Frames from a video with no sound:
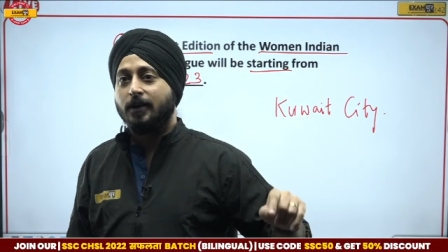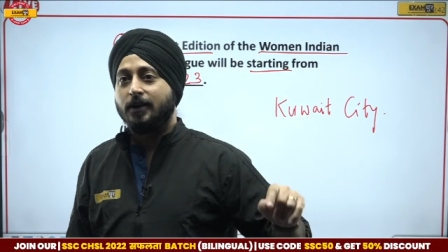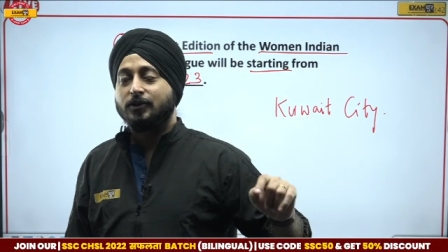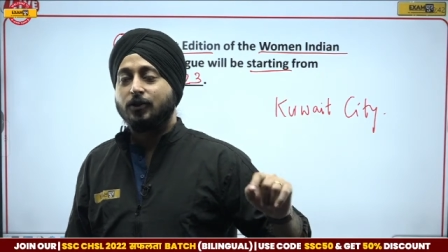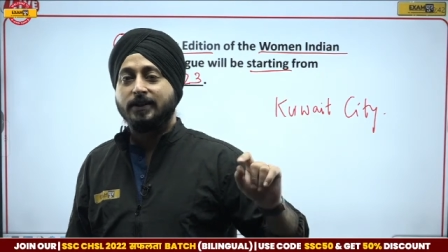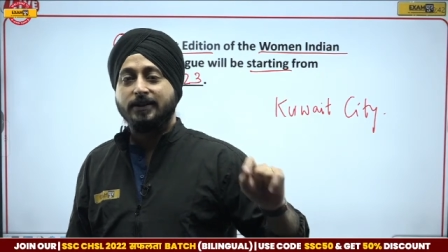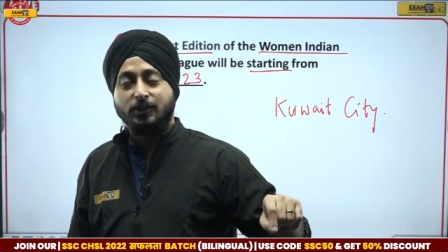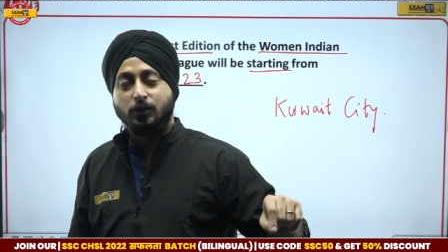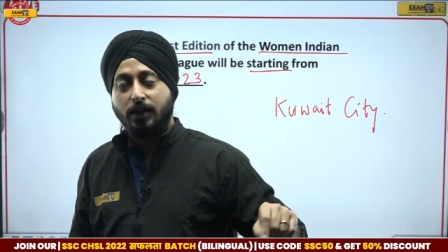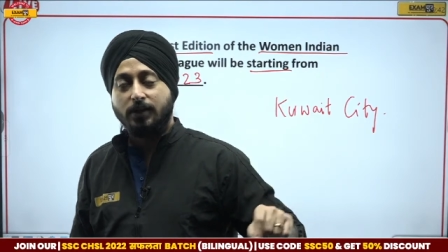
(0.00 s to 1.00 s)
So in this
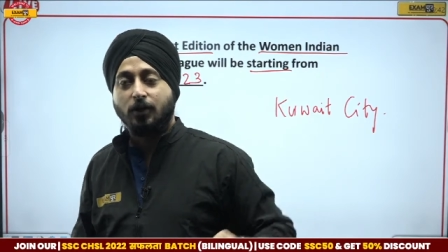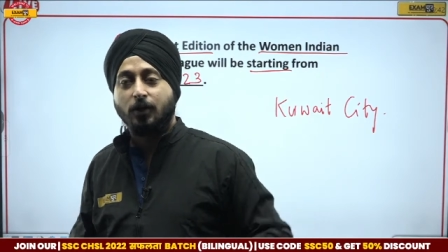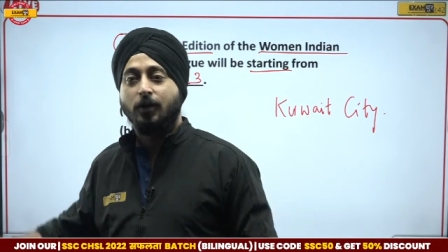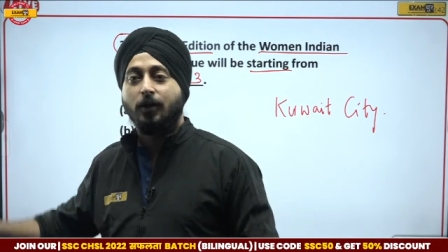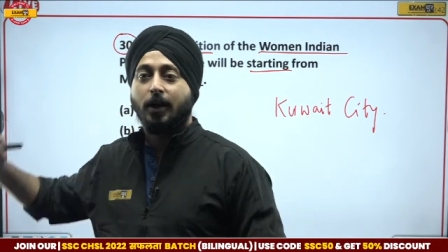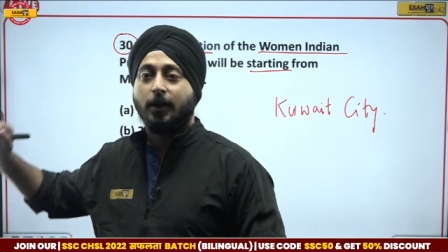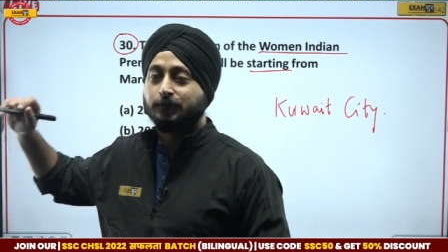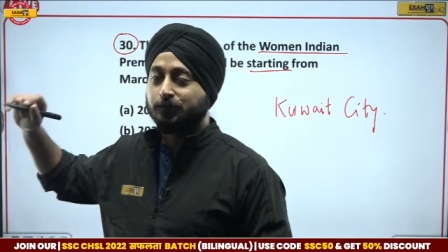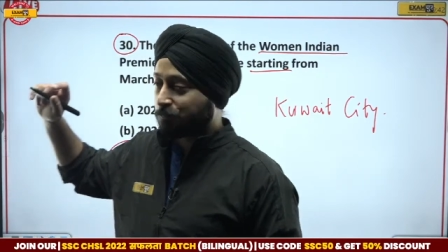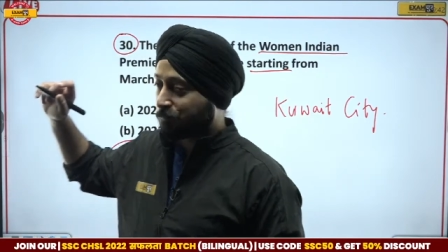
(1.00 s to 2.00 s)
week, so uh,
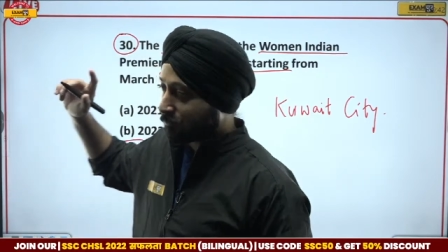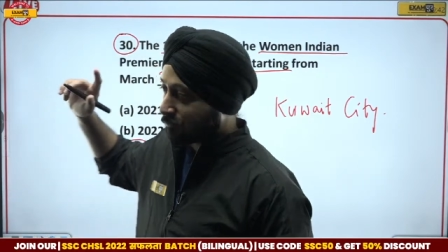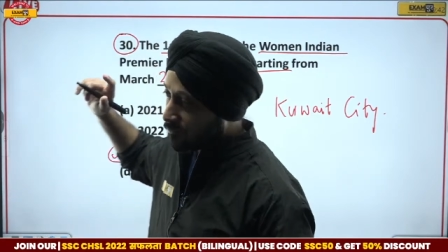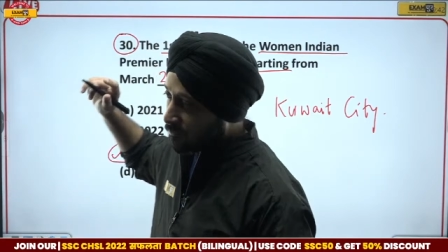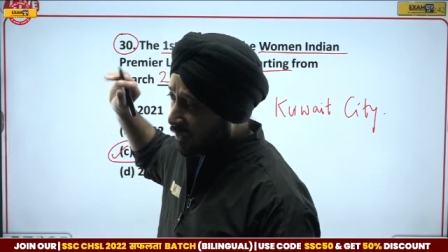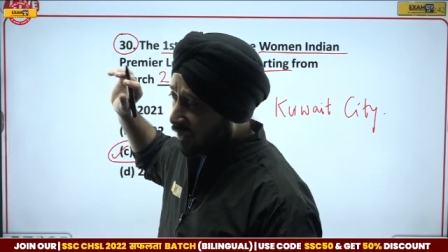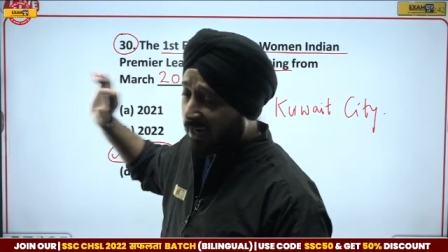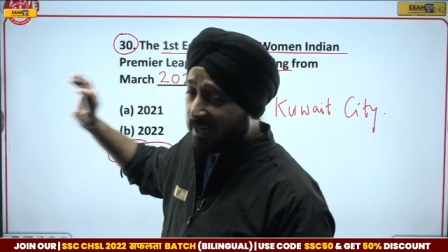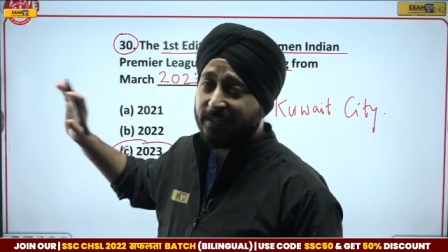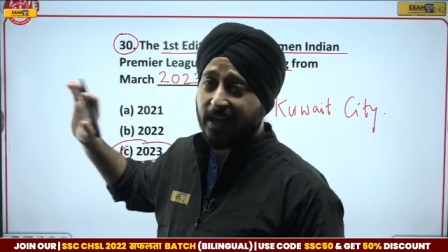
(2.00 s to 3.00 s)

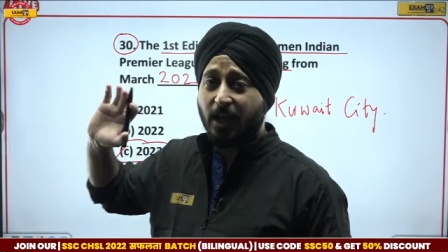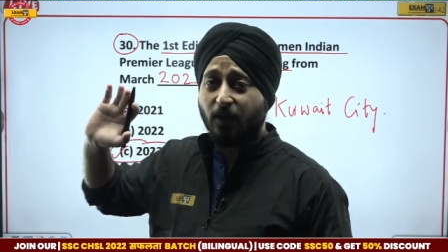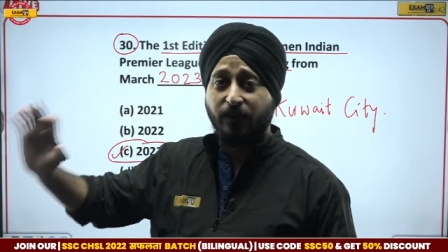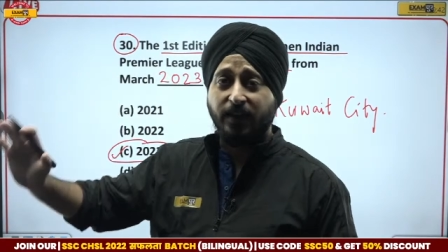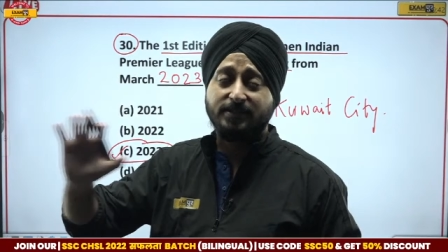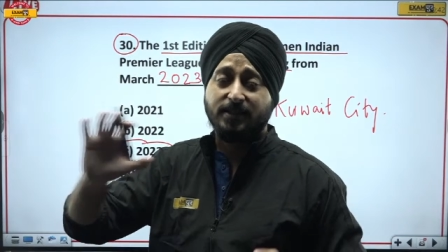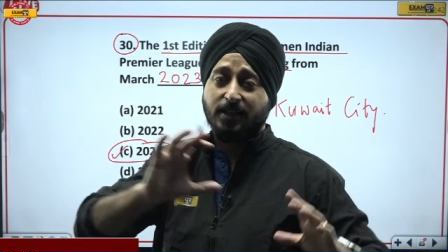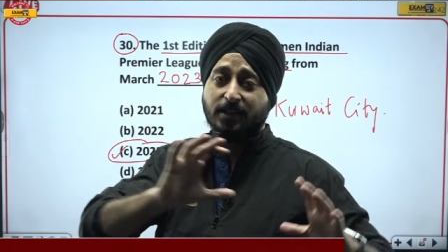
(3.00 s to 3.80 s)
entire weeks,